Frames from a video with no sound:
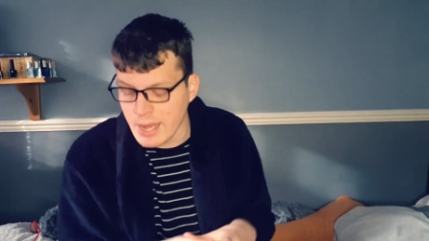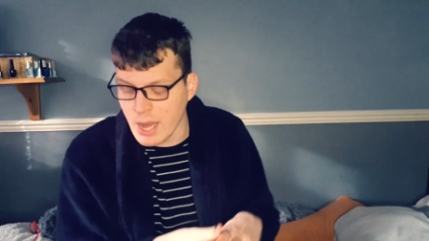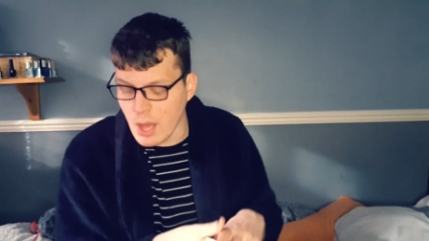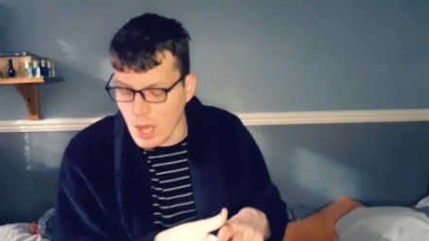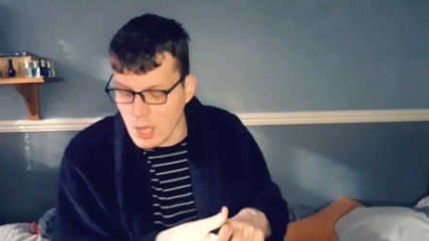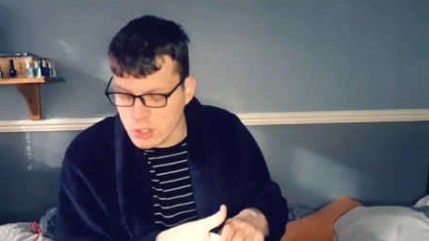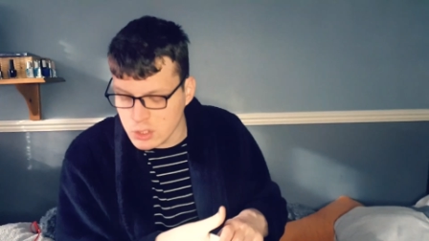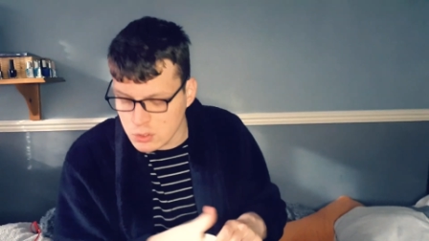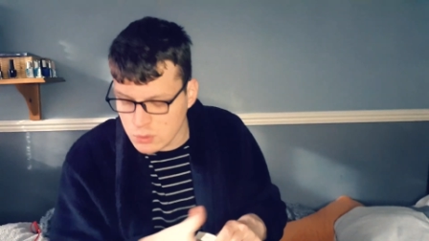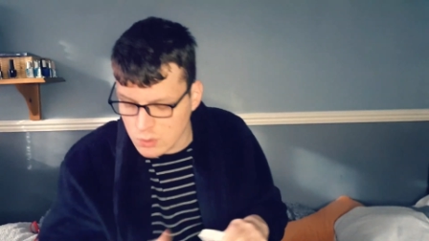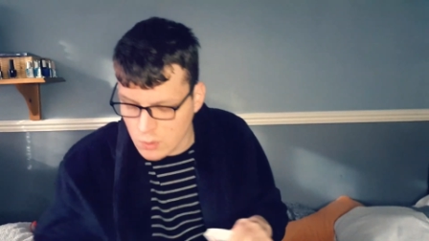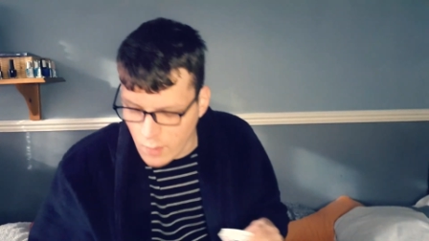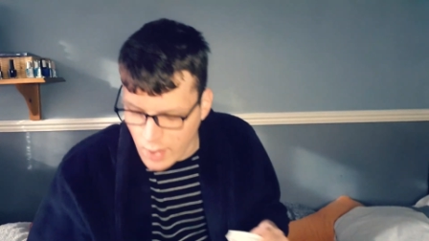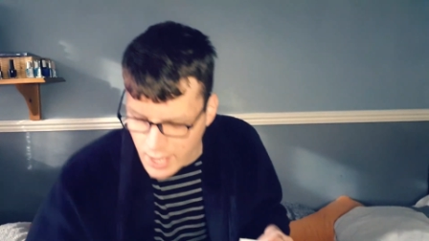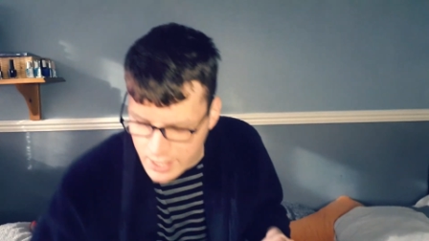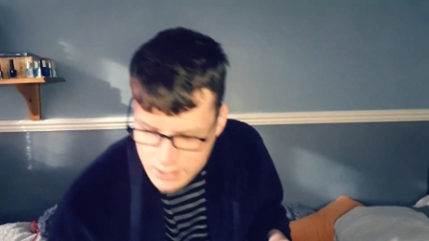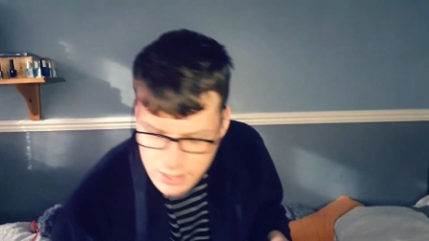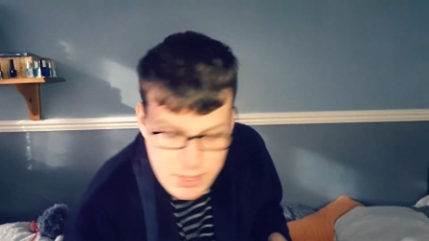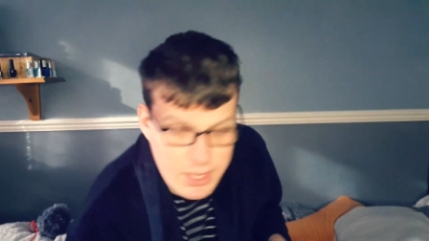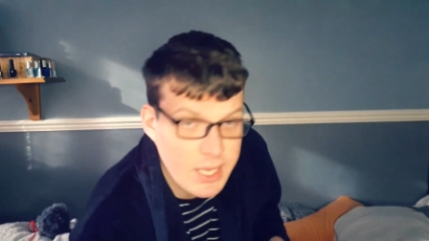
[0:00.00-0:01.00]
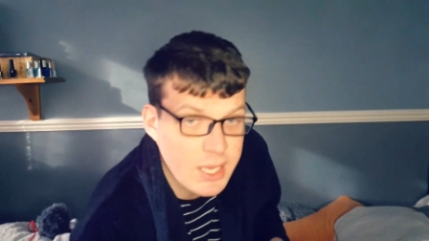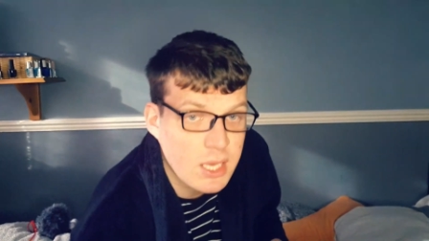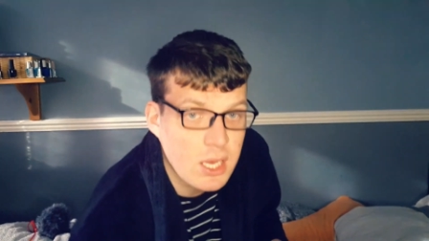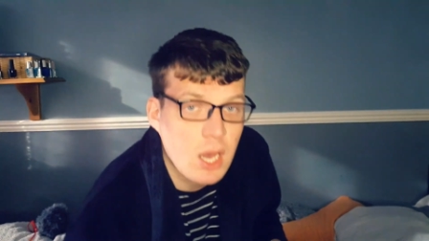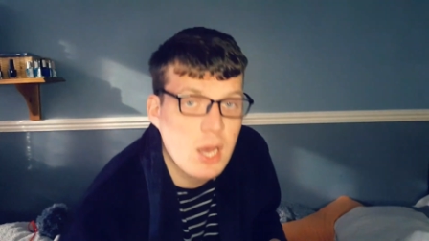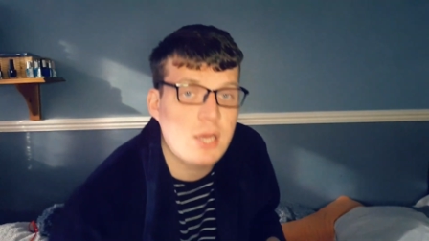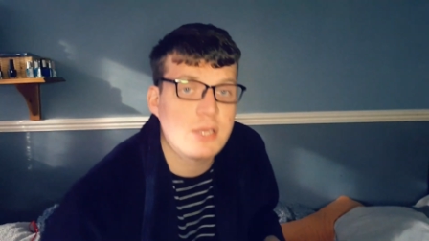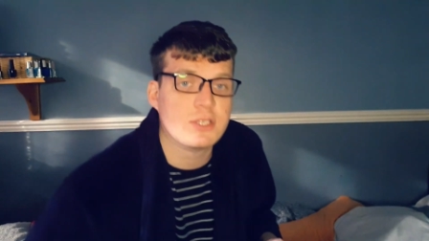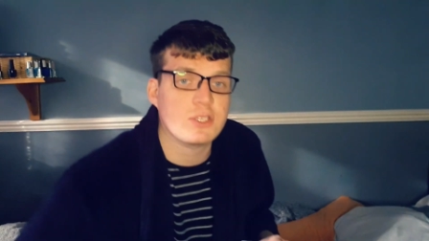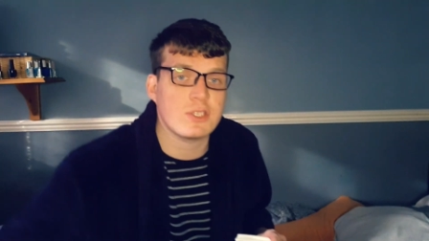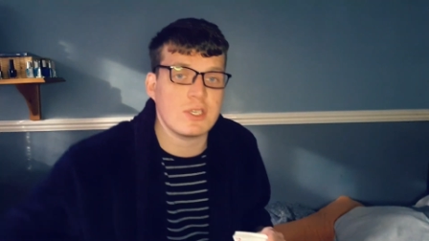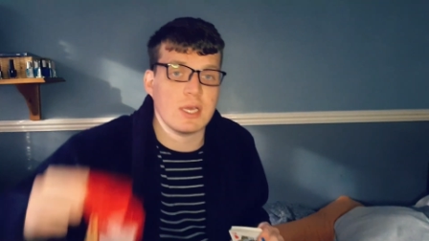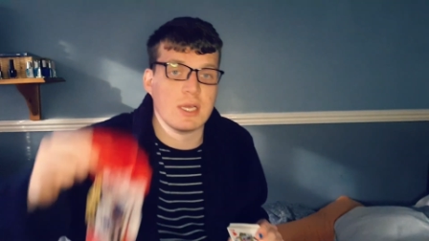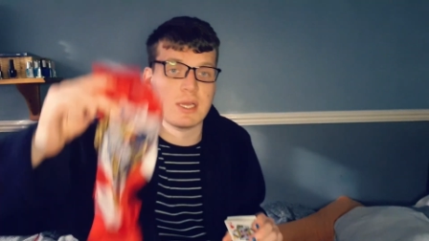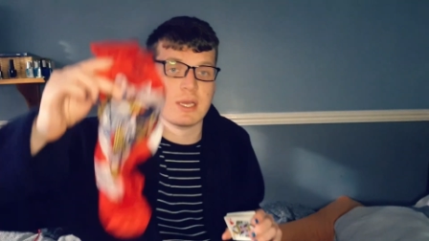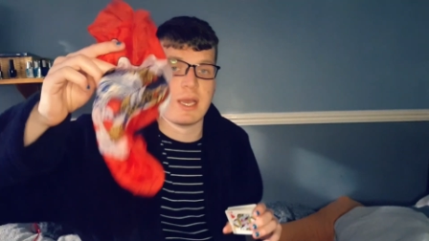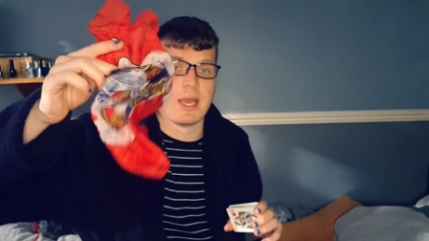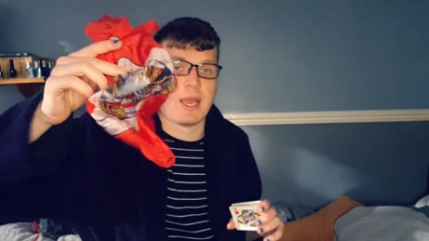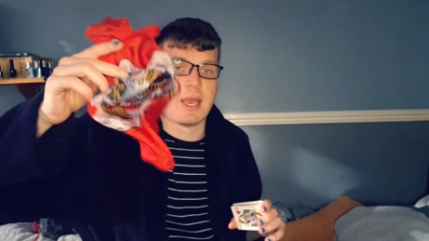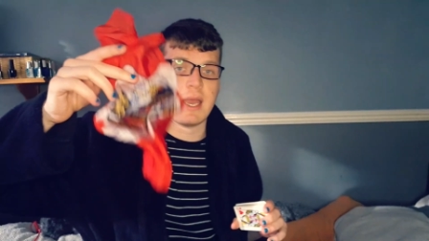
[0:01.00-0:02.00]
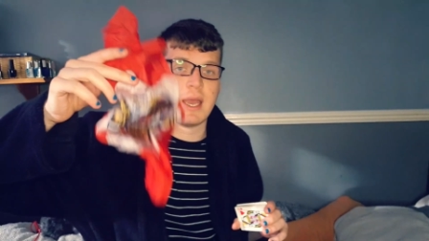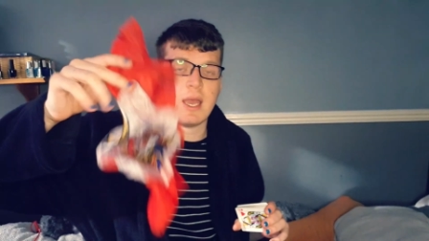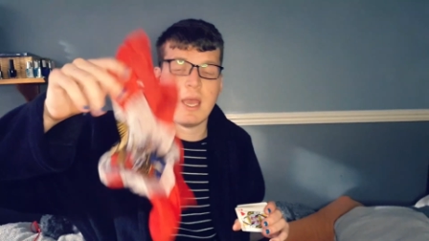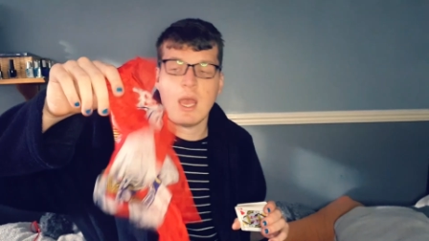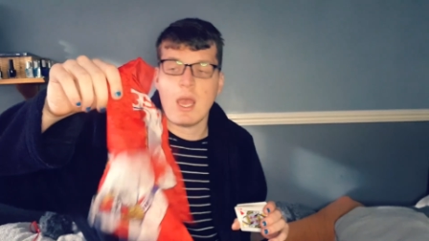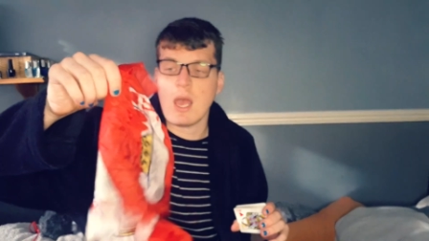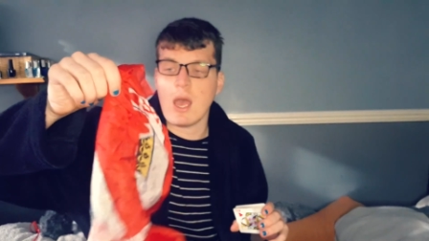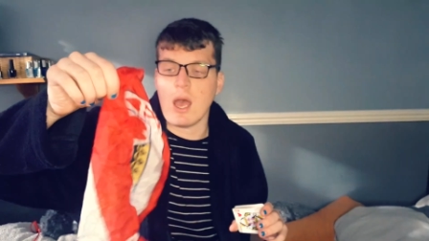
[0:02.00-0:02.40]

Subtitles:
Now, I just want to add the card silk here.